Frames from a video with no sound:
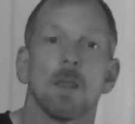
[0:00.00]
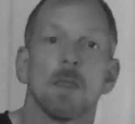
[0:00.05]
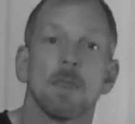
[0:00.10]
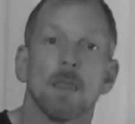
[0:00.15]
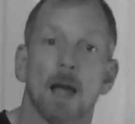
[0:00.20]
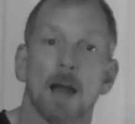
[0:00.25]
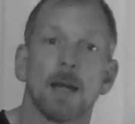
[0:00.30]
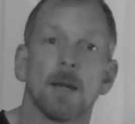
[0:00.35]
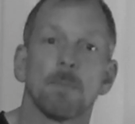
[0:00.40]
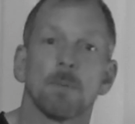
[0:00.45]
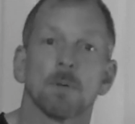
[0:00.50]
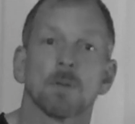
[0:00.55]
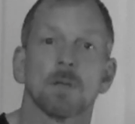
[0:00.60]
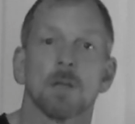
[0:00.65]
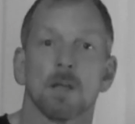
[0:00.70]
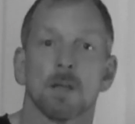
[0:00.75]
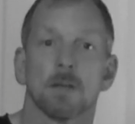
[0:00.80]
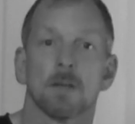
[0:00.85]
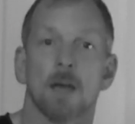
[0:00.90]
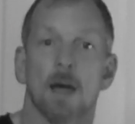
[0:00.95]

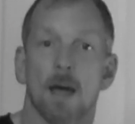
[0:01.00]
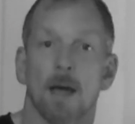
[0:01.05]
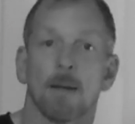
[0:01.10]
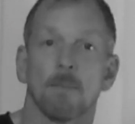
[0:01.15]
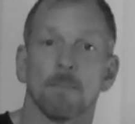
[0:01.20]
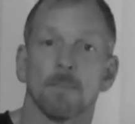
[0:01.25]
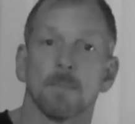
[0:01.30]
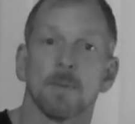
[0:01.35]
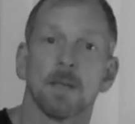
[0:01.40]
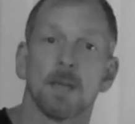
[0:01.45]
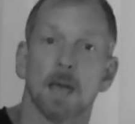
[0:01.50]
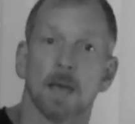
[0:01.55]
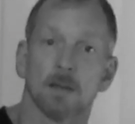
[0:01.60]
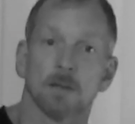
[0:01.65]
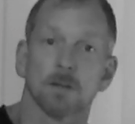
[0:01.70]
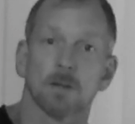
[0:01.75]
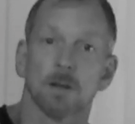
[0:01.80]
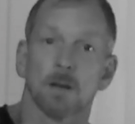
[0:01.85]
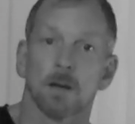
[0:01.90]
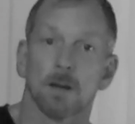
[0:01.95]
90% of the time, the
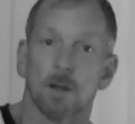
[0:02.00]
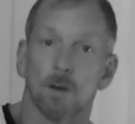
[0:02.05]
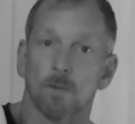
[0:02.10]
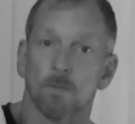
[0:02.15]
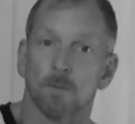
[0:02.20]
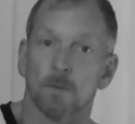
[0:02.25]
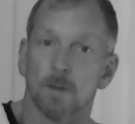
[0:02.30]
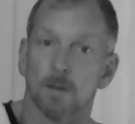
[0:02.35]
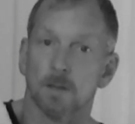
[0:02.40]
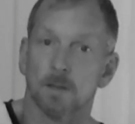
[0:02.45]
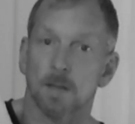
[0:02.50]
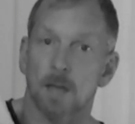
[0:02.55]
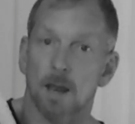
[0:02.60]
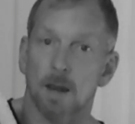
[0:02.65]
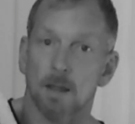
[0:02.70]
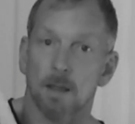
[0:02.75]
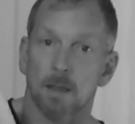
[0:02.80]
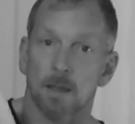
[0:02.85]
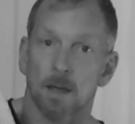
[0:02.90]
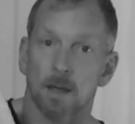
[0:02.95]
guests are going to go for this
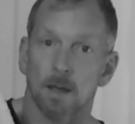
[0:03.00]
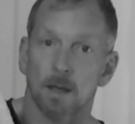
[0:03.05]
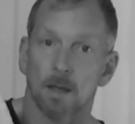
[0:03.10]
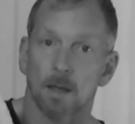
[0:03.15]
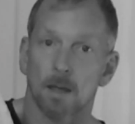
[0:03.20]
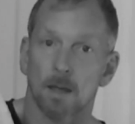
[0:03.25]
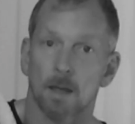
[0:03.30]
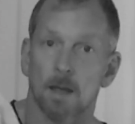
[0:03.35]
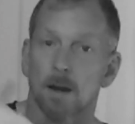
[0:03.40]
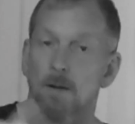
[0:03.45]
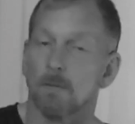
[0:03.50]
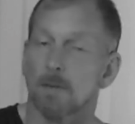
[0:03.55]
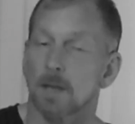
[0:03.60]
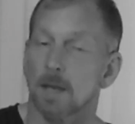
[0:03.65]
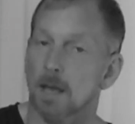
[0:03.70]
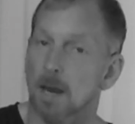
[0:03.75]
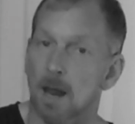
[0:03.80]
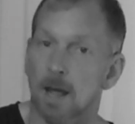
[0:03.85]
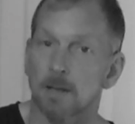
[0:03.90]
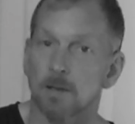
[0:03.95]
kind of thing and
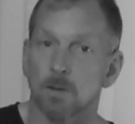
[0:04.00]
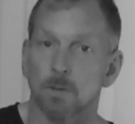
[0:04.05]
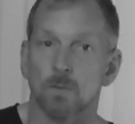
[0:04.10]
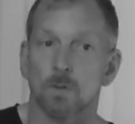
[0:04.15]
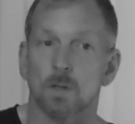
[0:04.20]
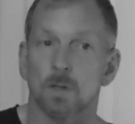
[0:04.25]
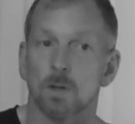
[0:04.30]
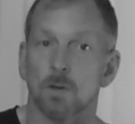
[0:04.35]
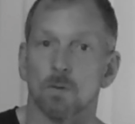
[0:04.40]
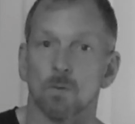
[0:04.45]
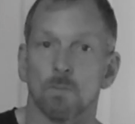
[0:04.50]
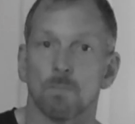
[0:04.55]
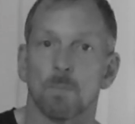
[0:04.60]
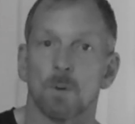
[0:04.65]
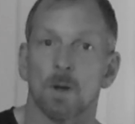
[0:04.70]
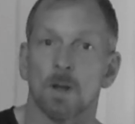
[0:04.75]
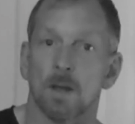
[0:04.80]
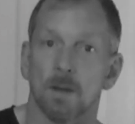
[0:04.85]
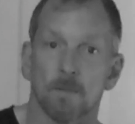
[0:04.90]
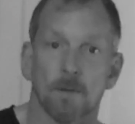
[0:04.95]
everything, and I do too.
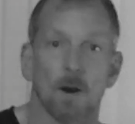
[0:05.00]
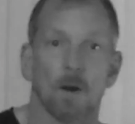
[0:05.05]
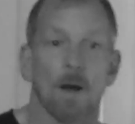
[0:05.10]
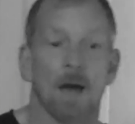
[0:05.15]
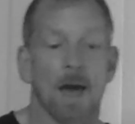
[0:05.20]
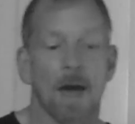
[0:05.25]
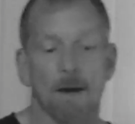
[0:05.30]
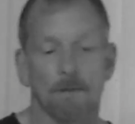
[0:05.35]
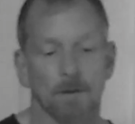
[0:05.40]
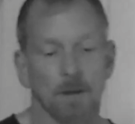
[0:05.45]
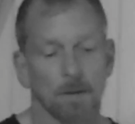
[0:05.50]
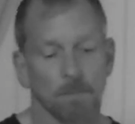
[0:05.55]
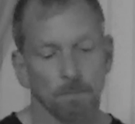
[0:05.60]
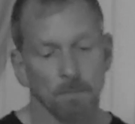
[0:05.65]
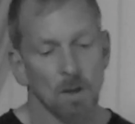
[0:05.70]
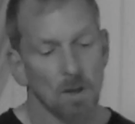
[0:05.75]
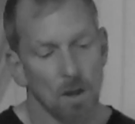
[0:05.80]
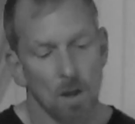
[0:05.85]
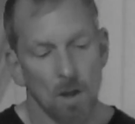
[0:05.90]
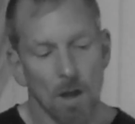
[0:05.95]
But if I don't have it,
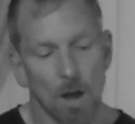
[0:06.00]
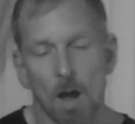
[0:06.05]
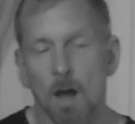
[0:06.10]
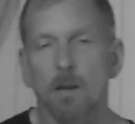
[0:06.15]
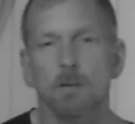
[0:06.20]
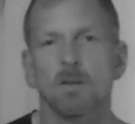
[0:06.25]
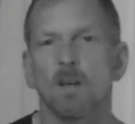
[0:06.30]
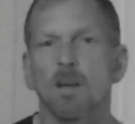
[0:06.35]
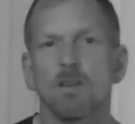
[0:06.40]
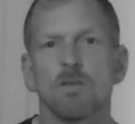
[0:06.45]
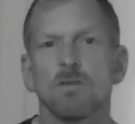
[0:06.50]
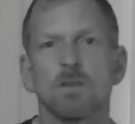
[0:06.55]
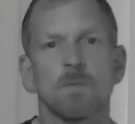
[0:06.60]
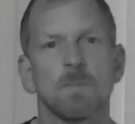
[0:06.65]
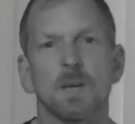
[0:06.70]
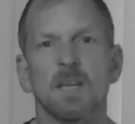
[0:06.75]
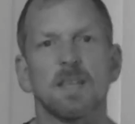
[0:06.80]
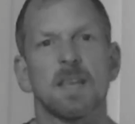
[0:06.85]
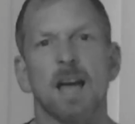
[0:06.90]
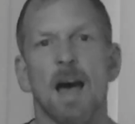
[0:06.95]
I'll use a
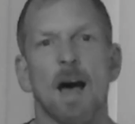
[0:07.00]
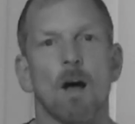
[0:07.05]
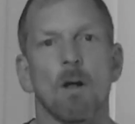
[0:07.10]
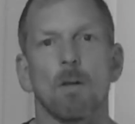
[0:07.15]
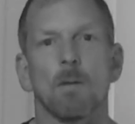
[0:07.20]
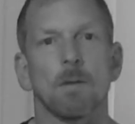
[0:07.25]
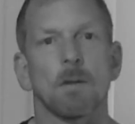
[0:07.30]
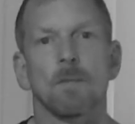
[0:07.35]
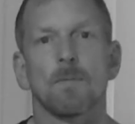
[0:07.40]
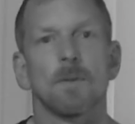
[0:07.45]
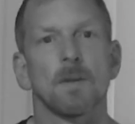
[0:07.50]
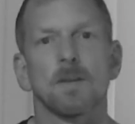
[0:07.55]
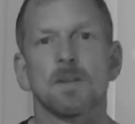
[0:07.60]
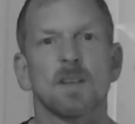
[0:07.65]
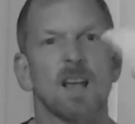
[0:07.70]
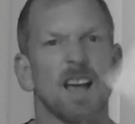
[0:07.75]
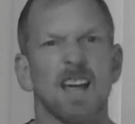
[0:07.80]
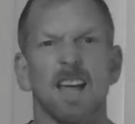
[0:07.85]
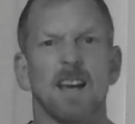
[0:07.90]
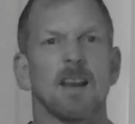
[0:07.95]
big towel. If it's
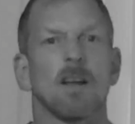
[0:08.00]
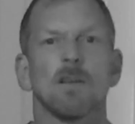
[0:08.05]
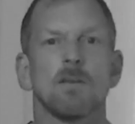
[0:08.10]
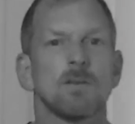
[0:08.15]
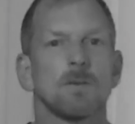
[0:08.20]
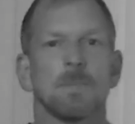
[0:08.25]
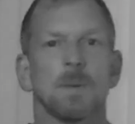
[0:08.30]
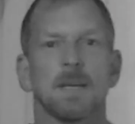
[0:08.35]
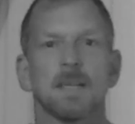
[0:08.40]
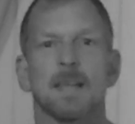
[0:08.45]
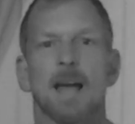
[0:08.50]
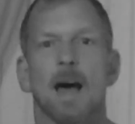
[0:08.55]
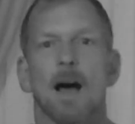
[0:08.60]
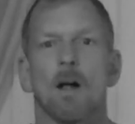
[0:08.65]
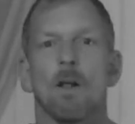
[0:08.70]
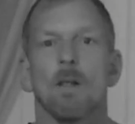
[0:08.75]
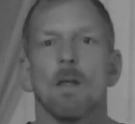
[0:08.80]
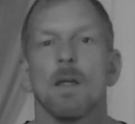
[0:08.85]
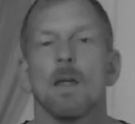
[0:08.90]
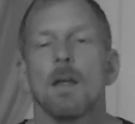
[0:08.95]
not handy, I'll use a big
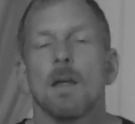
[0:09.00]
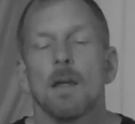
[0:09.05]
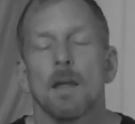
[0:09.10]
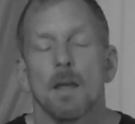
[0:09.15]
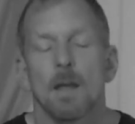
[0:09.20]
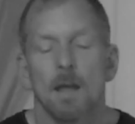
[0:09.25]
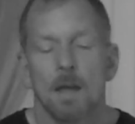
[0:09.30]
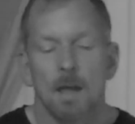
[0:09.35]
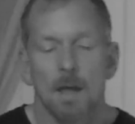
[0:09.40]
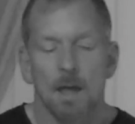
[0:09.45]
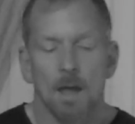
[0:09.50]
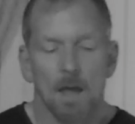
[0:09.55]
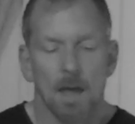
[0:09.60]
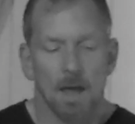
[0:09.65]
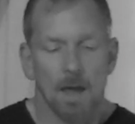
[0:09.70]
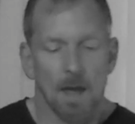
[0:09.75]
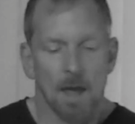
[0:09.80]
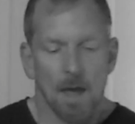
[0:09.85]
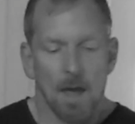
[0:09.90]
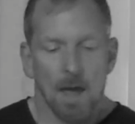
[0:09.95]
towel.
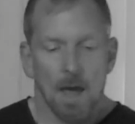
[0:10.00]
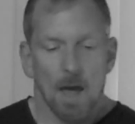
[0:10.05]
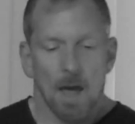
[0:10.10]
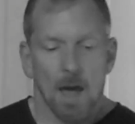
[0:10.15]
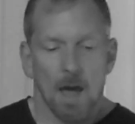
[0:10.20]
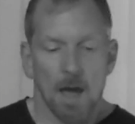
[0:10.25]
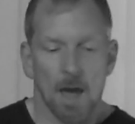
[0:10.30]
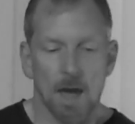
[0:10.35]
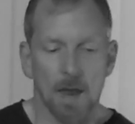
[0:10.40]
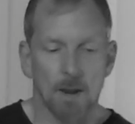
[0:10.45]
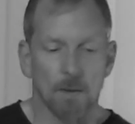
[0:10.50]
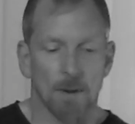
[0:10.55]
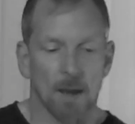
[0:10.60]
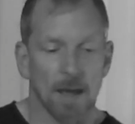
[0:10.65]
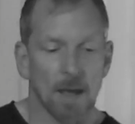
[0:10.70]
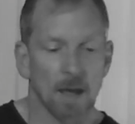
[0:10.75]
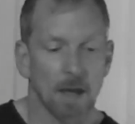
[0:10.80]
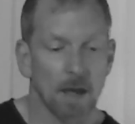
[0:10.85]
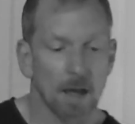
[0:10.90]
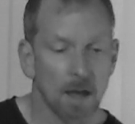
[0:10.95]

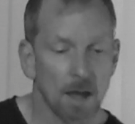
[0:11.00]
Anyway,